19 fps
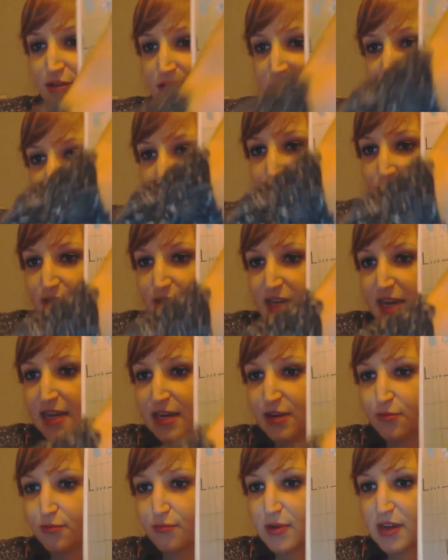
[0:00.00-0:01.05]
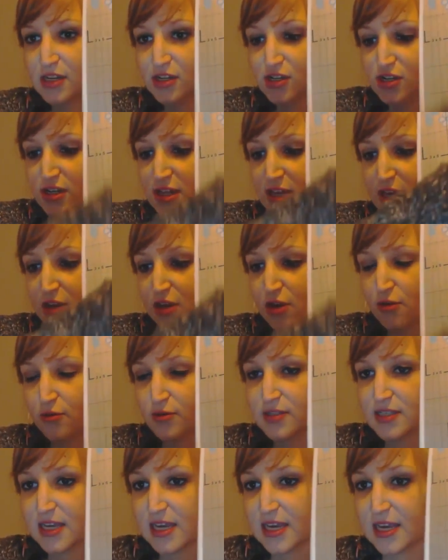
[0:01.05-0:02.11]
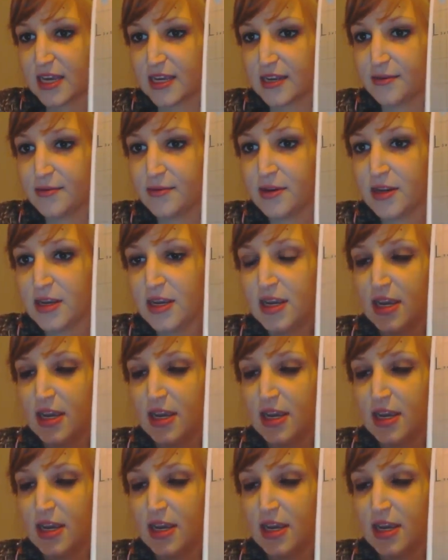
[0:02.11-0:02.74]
there's a little tiny ridge that goes in.